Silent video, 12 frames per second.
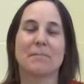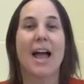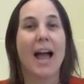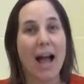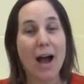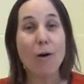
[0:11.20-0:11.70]

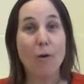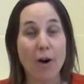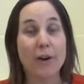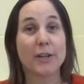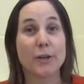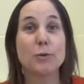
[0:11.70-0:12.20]
How
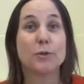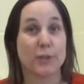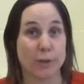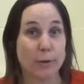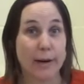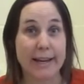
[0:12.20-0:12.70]
are you
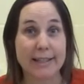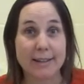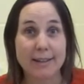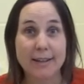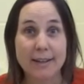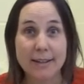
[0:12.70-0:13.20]
doing?
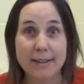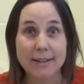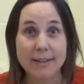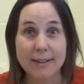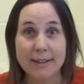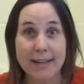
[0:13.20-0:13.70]

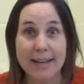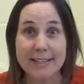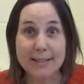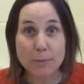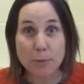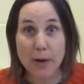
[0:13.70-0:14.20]

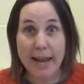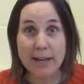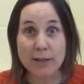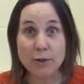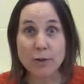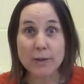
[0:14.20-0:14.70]
It's a
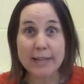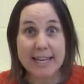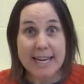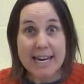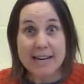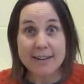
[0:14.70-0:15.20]
brand
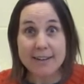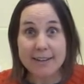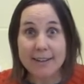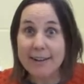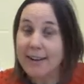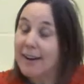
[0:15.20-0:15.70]
new year.
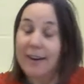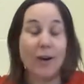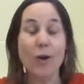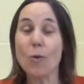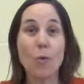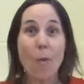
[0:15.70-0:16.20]

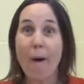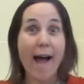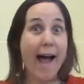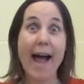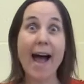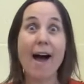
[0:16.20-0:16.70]

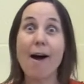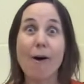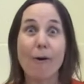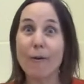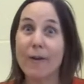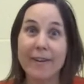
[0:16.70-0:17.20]

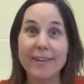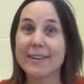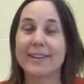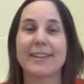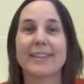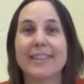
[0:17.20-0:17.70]
Wow,
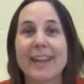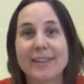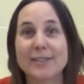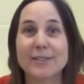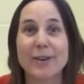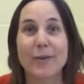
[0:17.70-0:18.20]

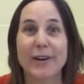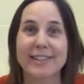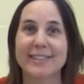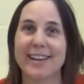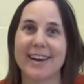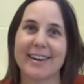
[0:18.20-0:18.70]
that's so
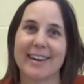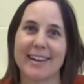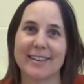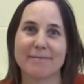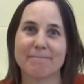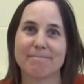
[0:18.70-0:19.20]
exciting.